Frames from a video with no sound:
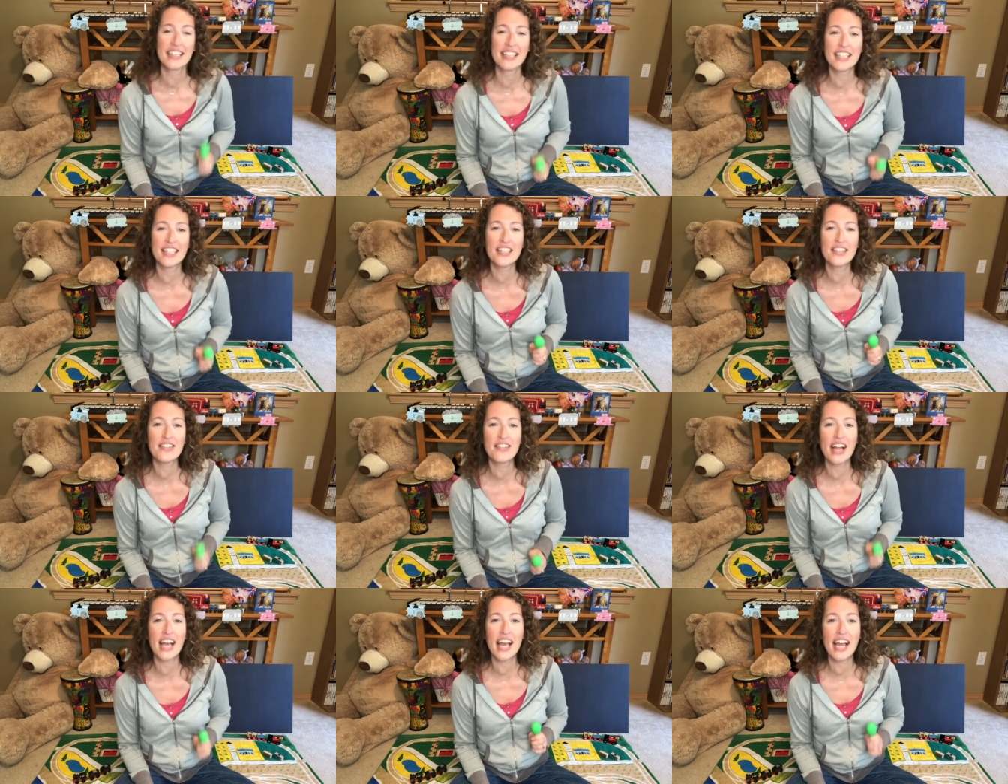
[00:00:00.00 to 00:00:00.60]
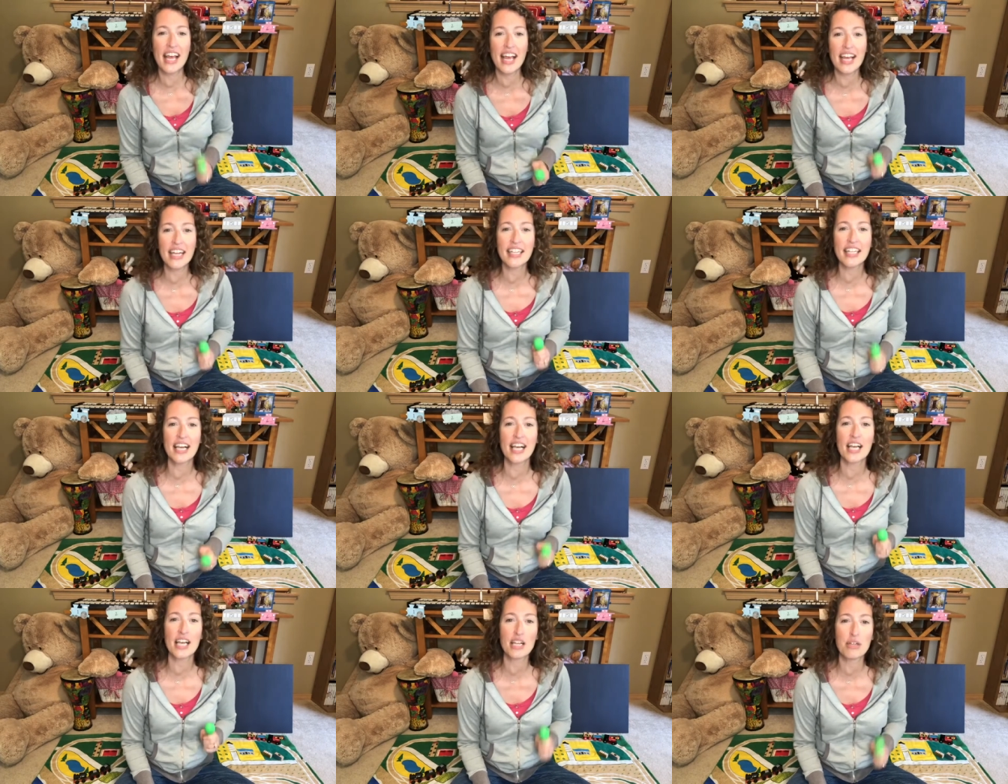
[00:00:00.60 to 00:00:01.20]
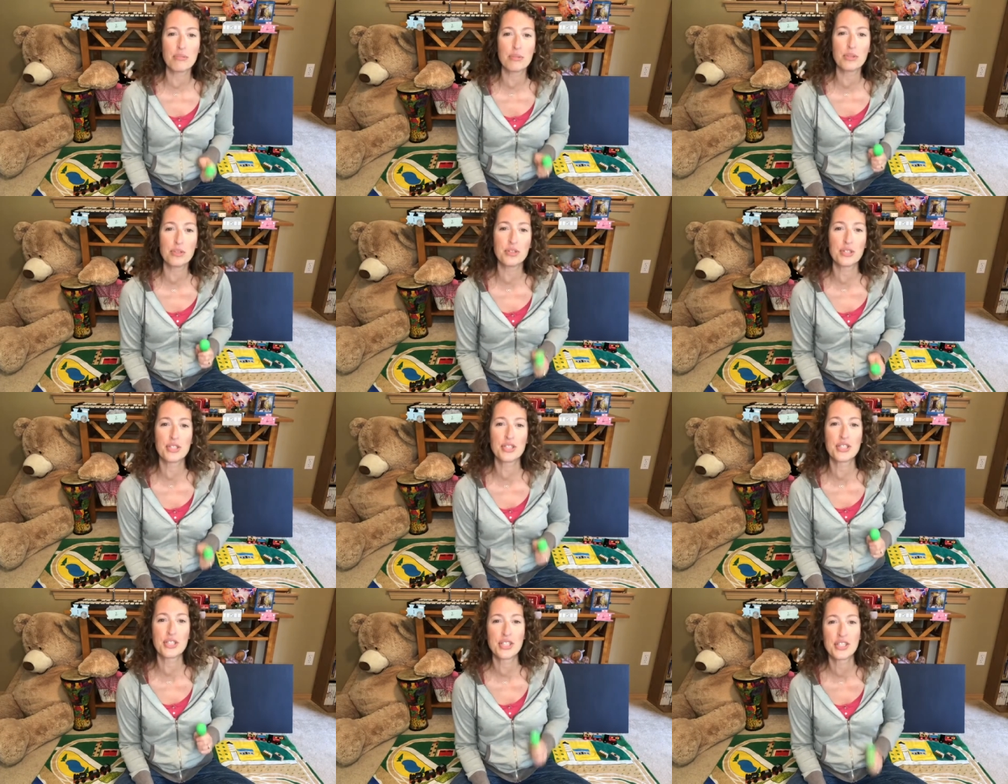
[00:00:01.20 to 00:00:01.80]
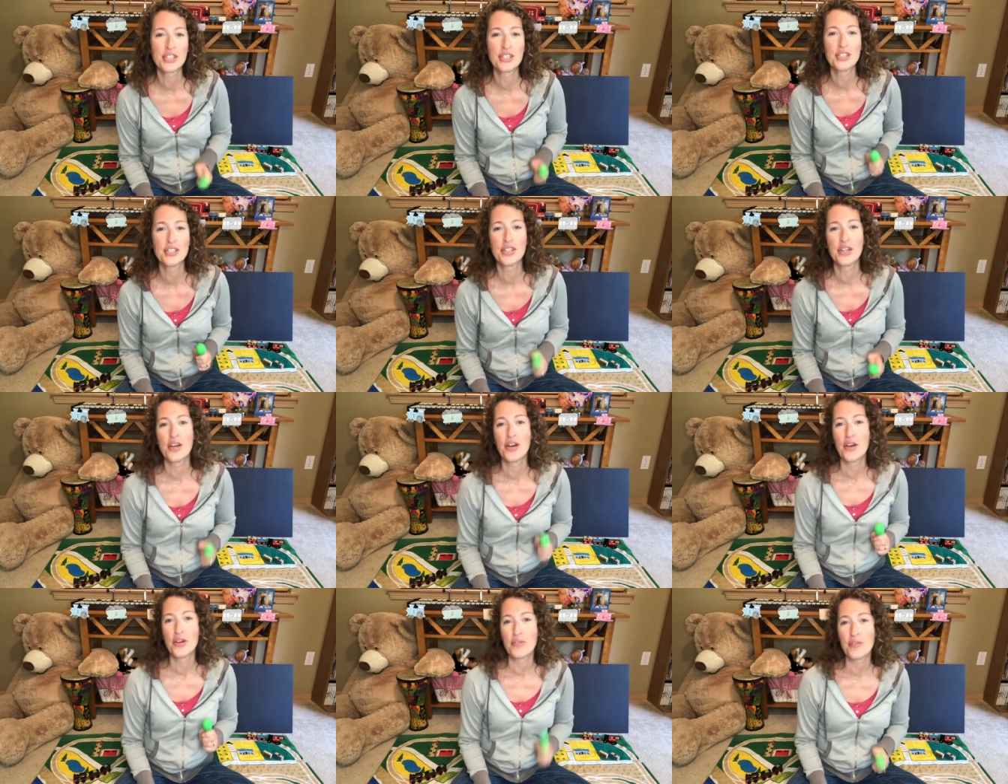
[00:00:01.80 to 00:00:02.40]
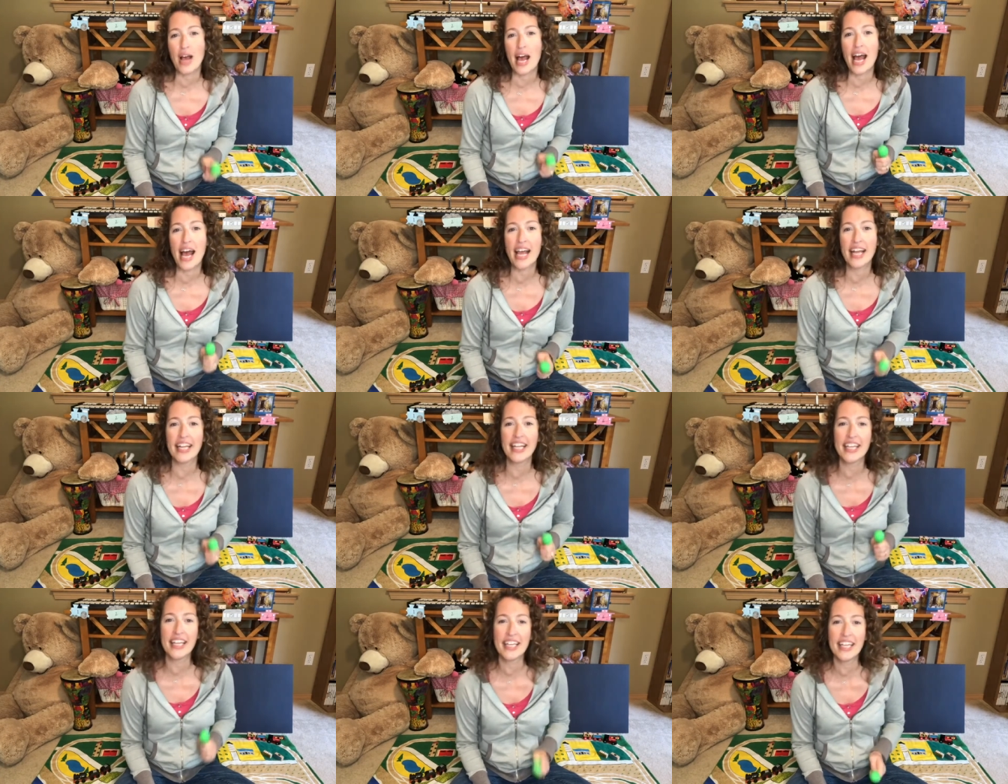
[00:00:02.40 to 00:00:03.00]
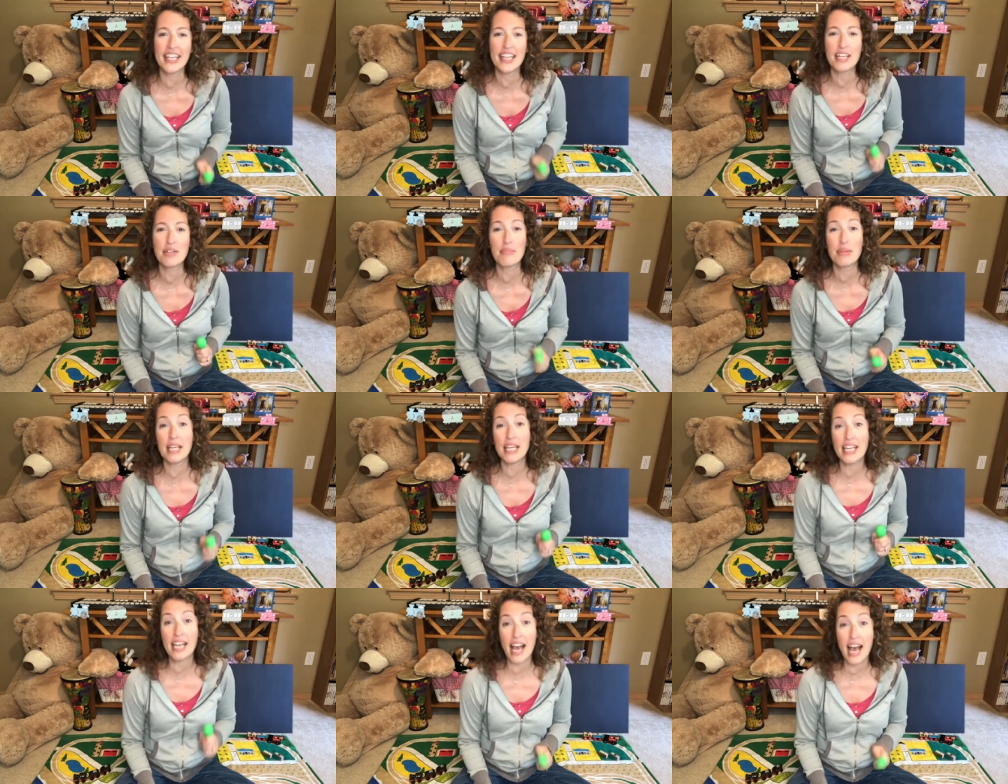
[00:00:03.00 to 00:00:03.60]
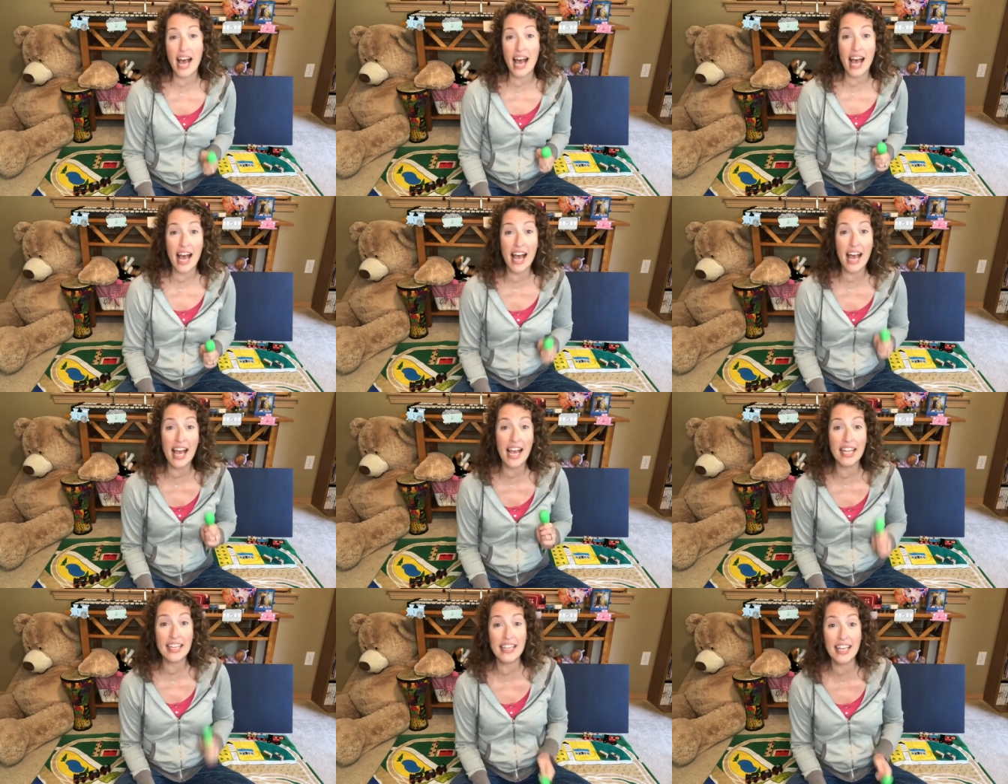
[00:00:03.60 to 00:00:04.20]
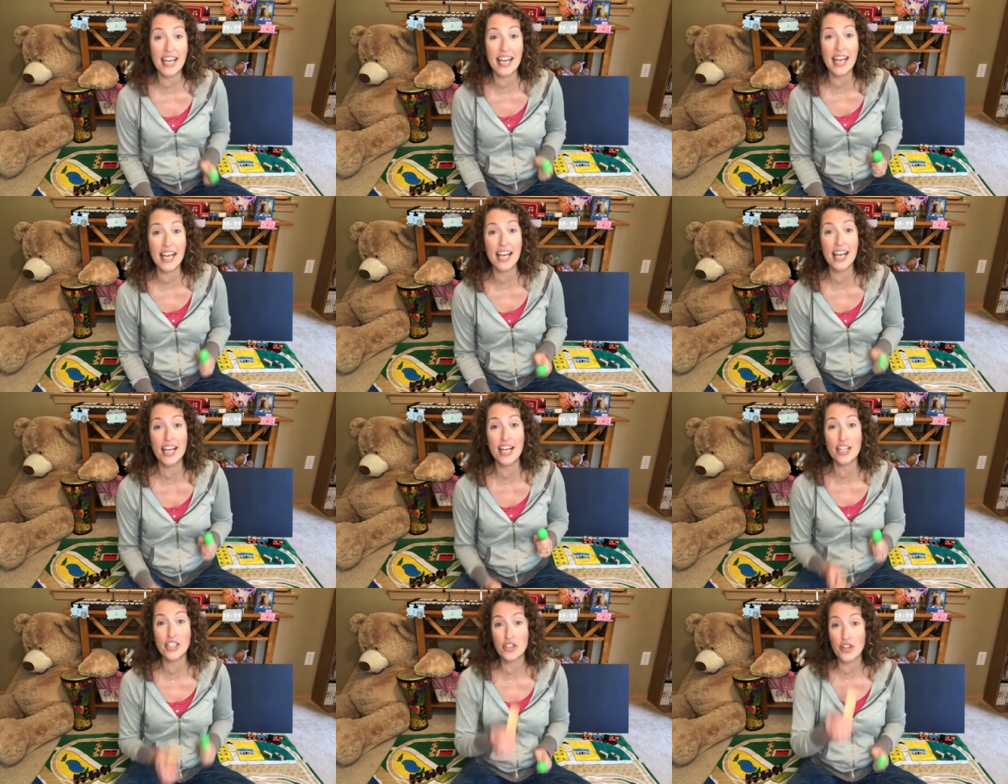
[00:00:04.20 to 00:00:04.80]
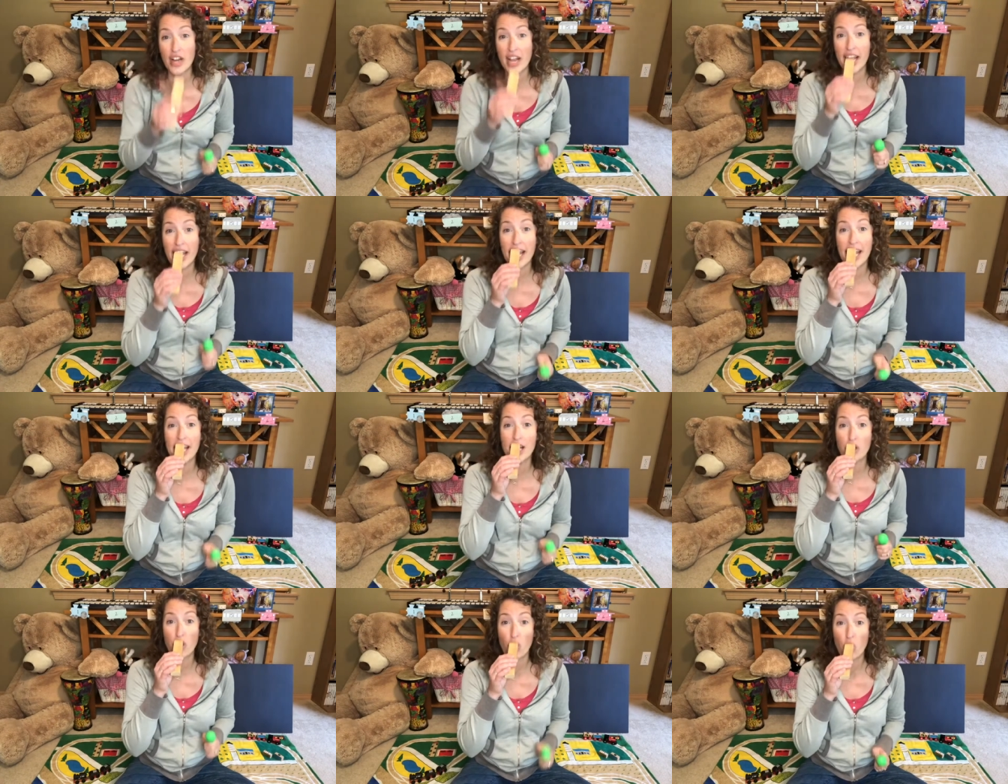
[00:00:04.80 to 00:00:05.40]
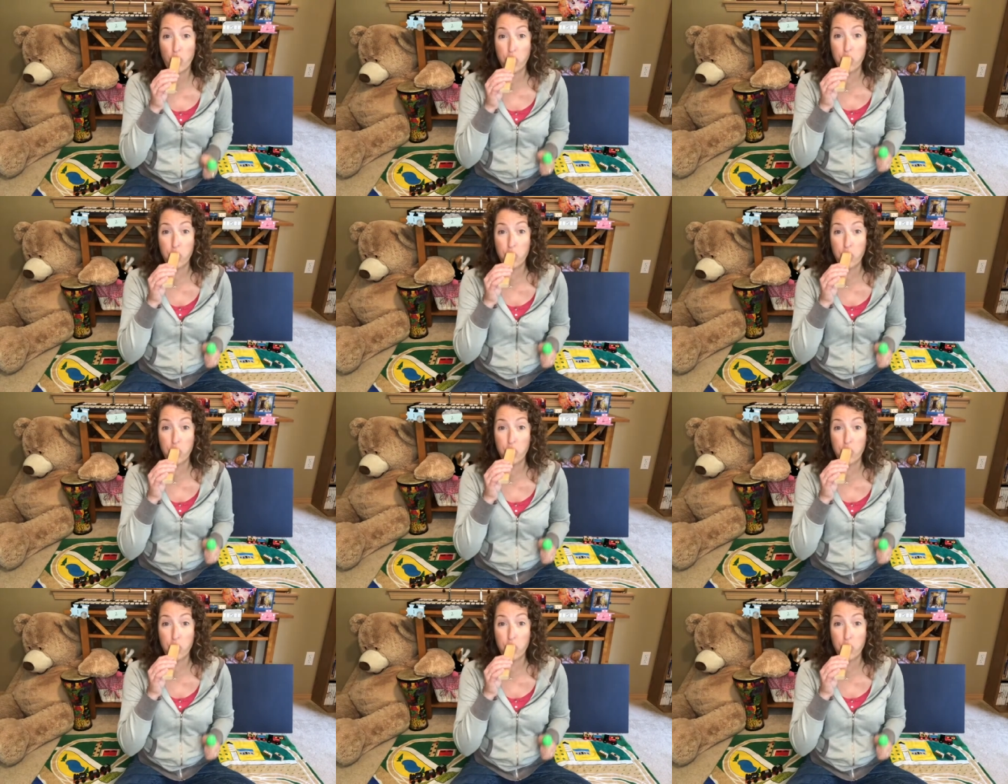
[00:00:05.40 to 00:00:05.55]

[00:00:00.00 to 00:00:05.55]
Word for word: little red caboose, riding behind the train.